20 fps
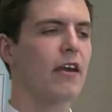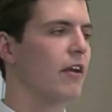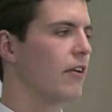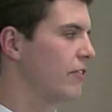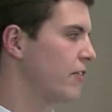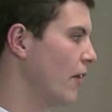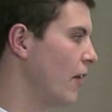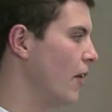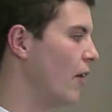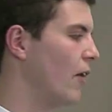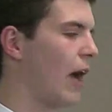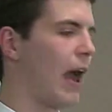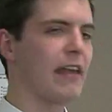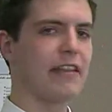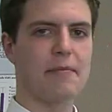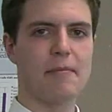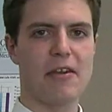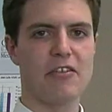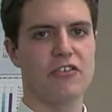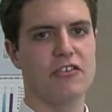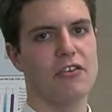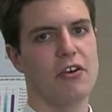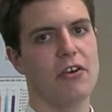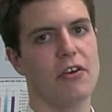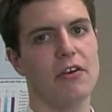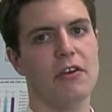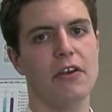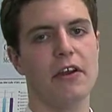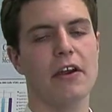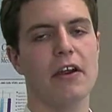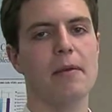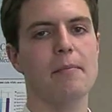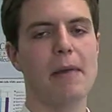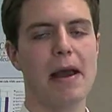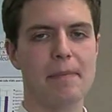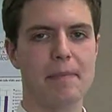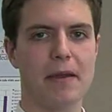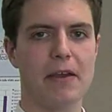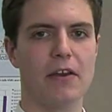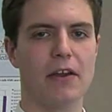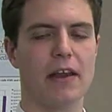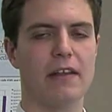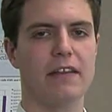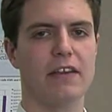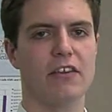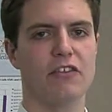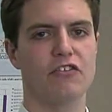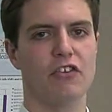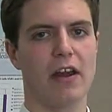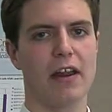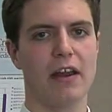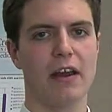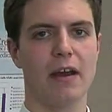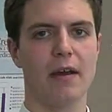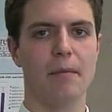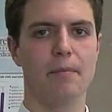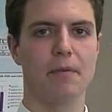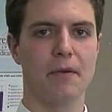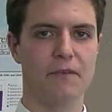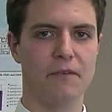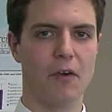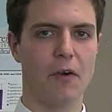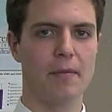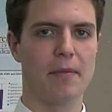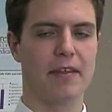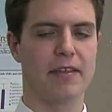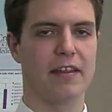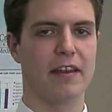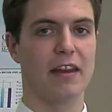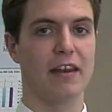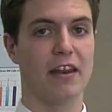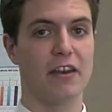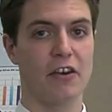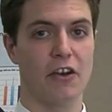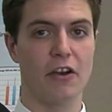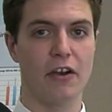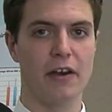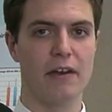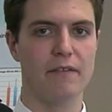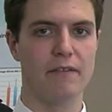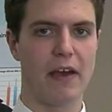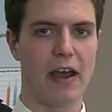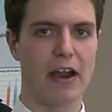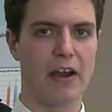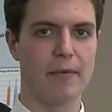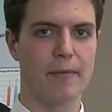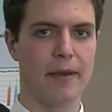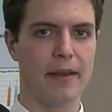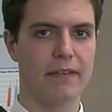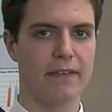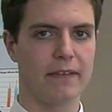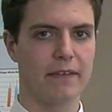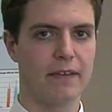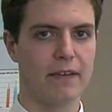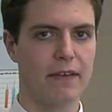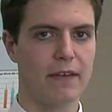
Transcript: So as I mentioned earlier, it might be a good idea to try to perform this in an inert environment